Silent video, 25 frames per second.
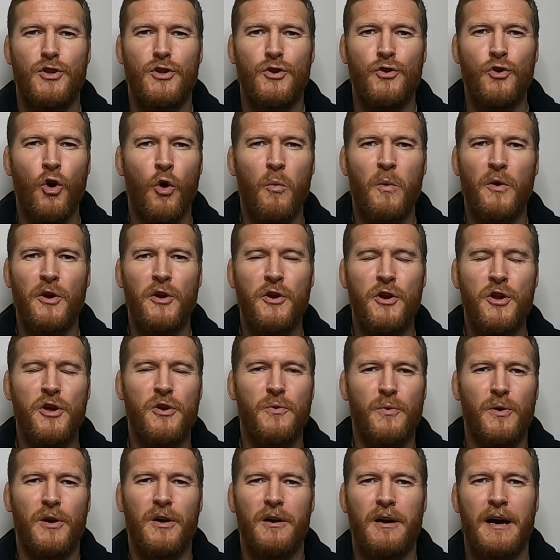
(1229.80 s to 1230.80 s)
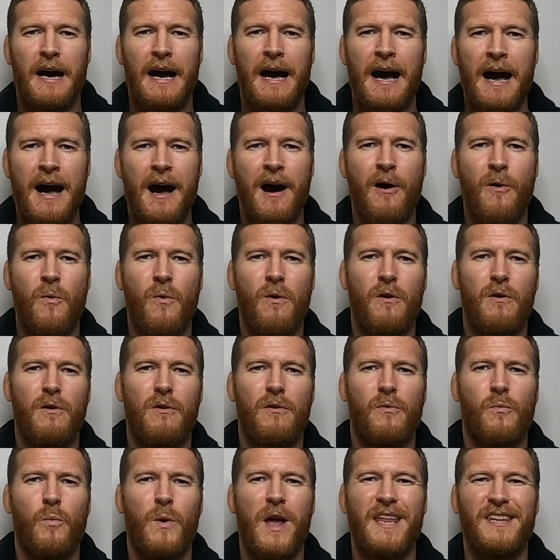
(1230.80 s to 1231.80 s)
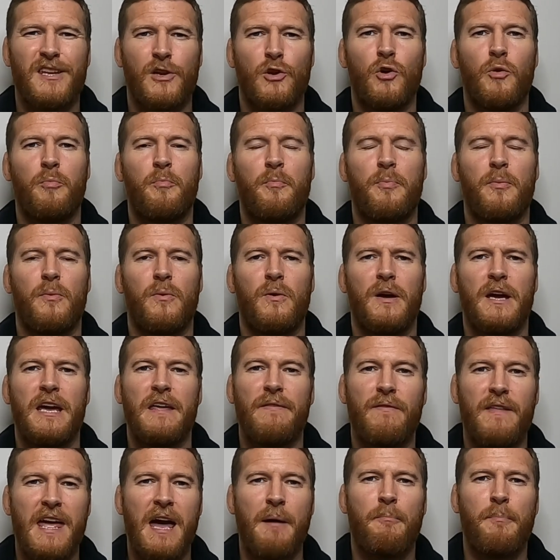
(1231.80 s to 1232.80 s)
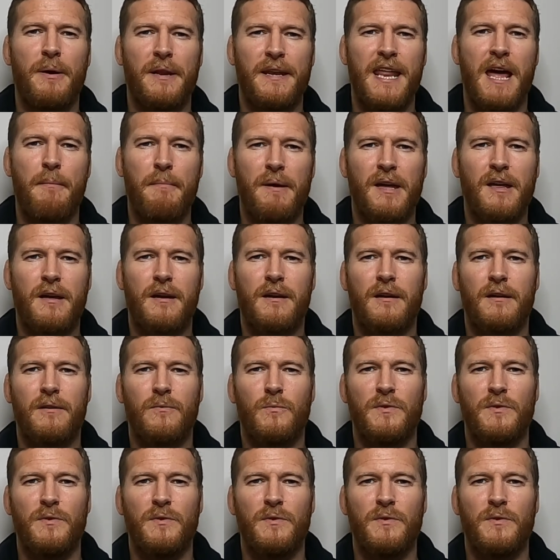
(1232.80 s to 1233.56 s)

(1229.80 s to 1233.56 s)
No one knew how we ended up in the epidemic,